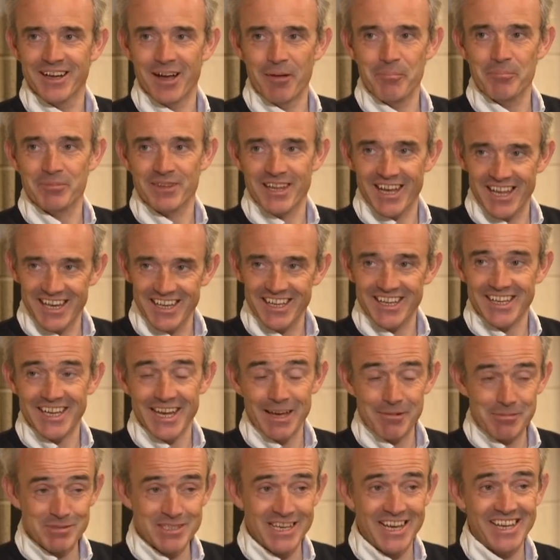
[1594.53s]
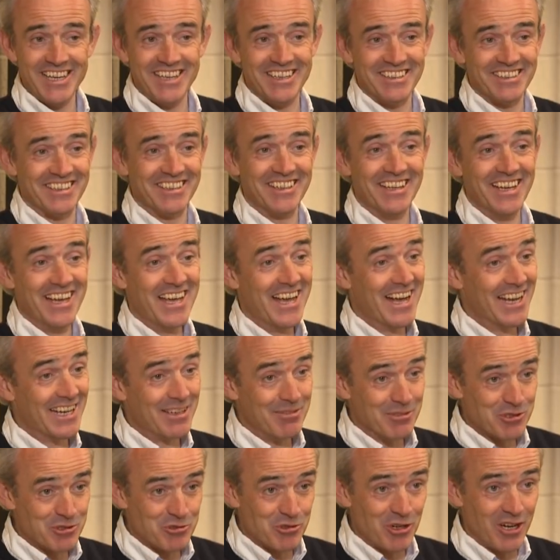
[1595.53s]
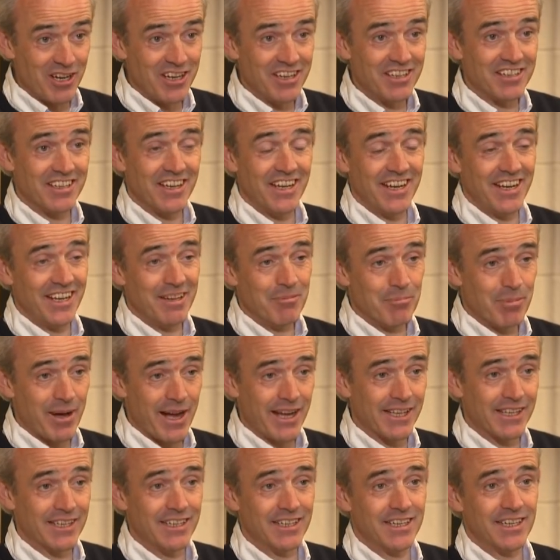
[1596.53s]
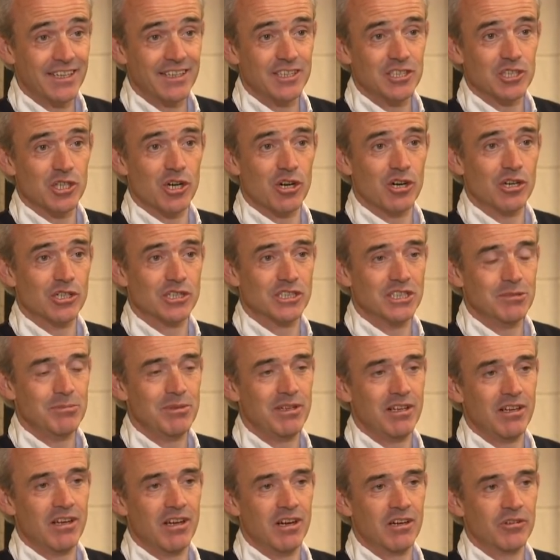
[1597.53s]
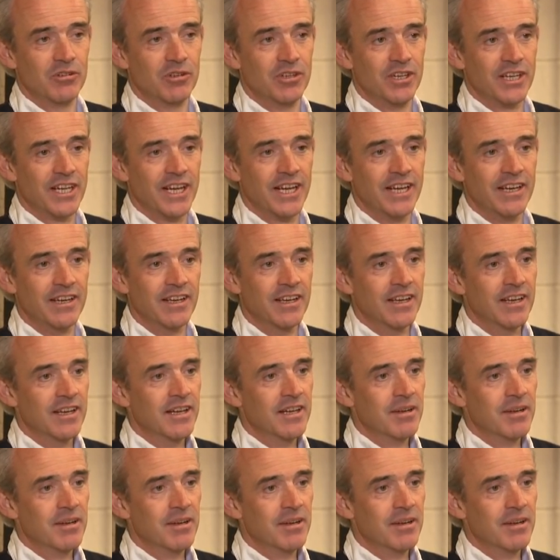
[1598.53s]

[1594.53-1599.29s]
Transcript: I'm tell, he kept saying it, and he was right. And then back to the King George, and he beat Long Run again.